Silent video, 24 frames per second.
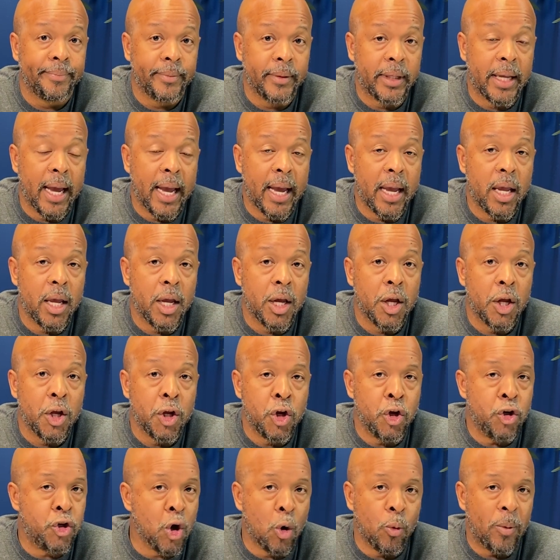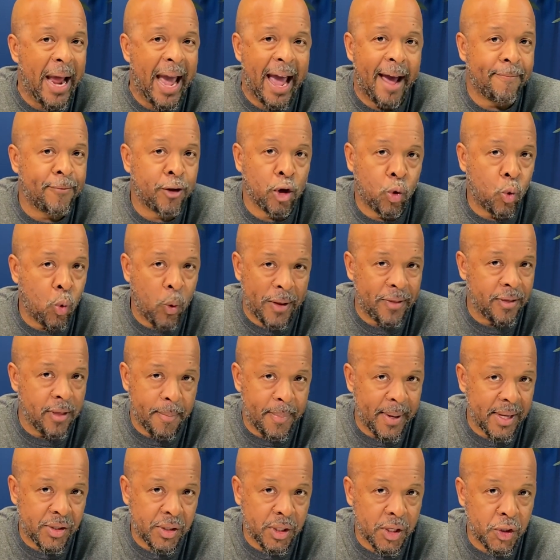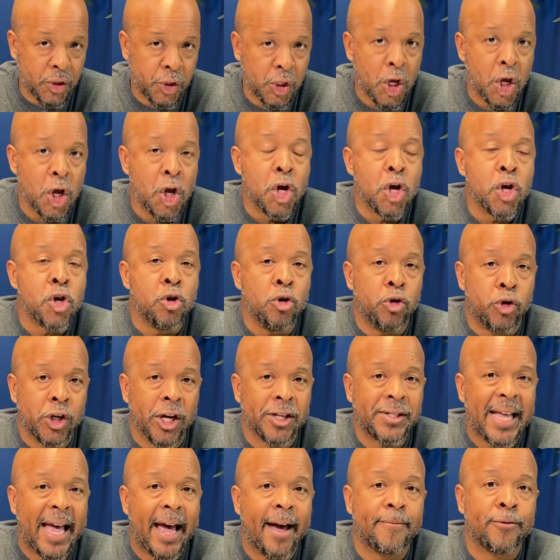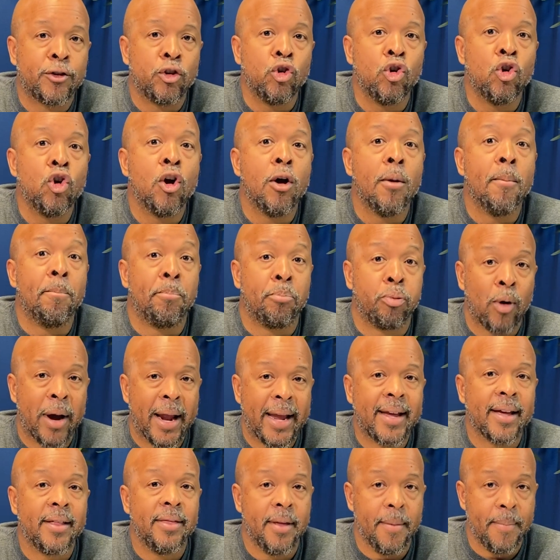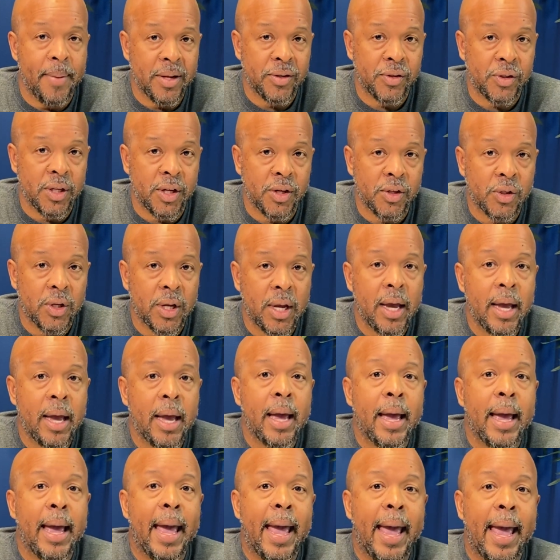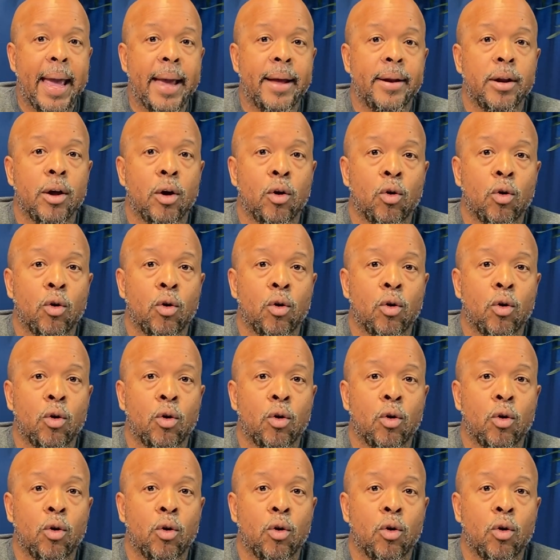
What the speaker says: Okay? You don't have to quit the business. You just have to break the business and